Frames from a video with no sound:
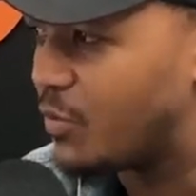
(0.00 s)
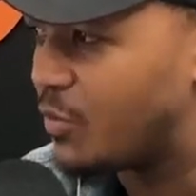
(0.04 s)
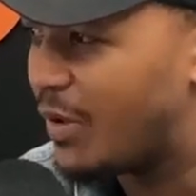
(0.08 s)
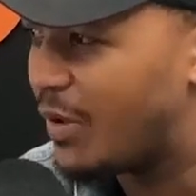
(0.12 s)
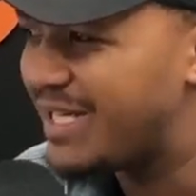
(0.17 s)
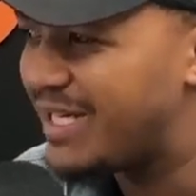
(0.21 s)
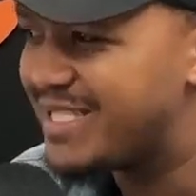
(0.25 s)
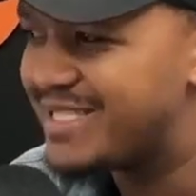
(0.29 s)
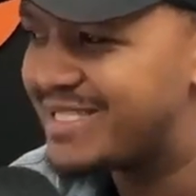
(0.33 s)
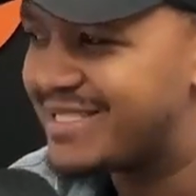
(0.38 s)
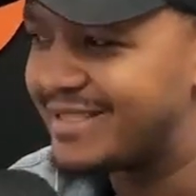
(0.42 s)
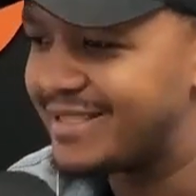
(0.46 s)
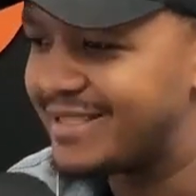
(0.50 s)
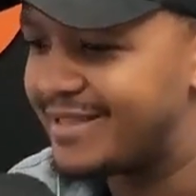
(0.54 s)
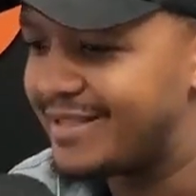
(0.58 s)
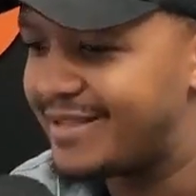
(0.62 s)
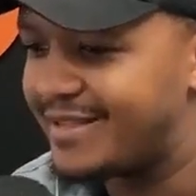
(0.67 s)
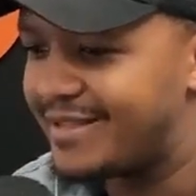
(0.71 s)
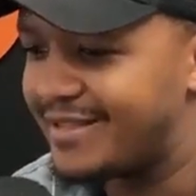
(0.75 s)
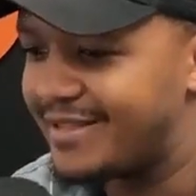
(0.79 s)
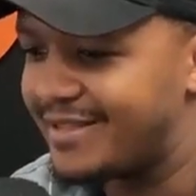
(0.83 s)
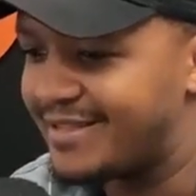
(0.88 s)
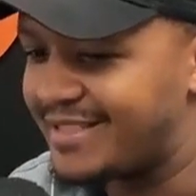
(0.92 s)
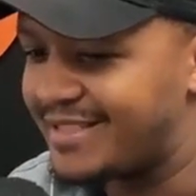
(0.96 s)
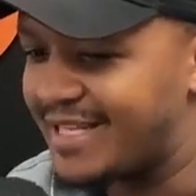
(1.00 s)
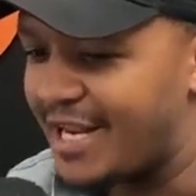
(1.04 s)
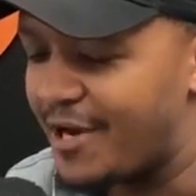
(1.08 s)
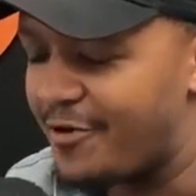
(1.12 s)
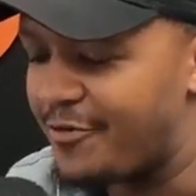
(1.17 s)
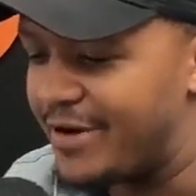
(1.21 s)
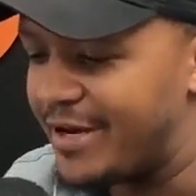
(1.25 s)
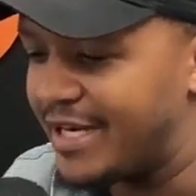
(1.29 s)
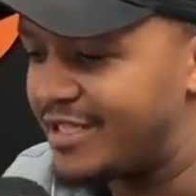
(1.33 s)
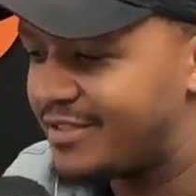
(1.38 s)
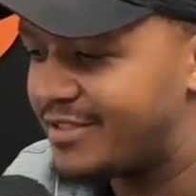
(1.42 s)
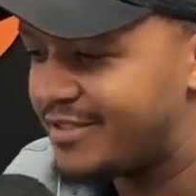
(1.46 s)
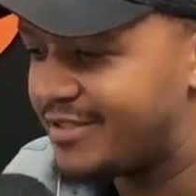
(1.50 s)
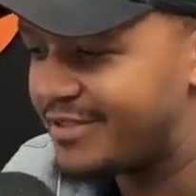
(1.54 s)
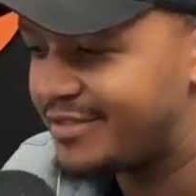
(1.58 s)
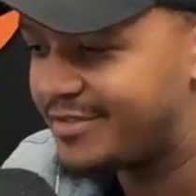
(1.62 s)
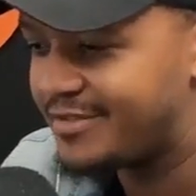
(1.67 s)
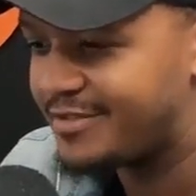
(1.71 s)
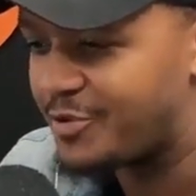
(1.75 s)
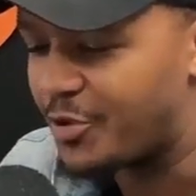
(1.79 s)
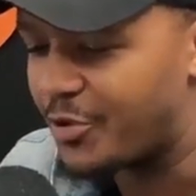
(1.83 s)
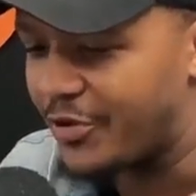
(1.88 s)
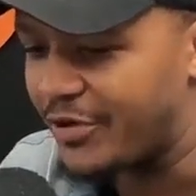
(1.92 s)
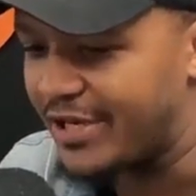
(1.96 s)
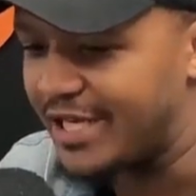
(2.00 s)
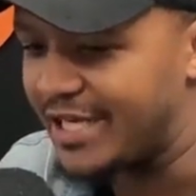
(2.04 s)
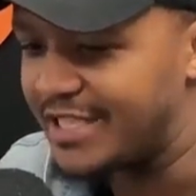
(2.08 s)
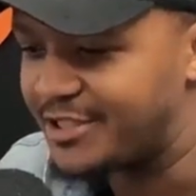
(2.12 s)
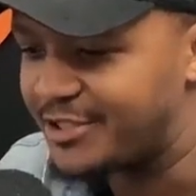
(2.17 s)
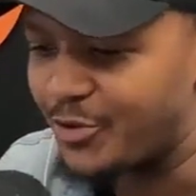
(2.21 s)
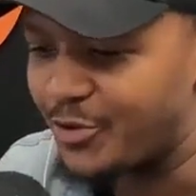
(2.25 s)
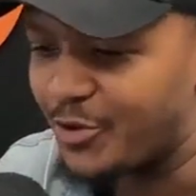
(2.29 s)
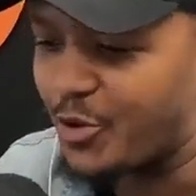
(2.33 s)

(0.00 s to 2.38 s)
what is the direct correlation or